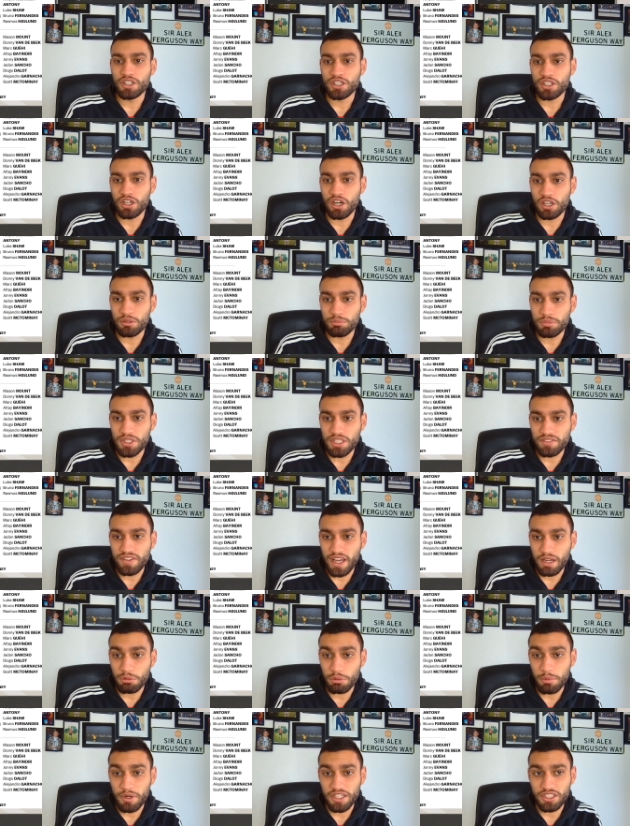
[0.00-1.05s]
Can't believe
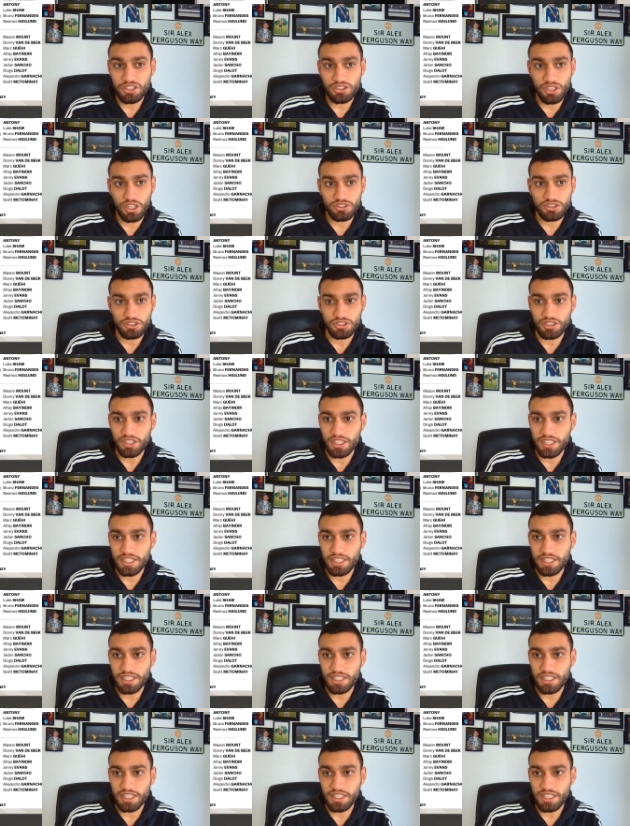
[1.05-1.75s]
Amrabat is starting today.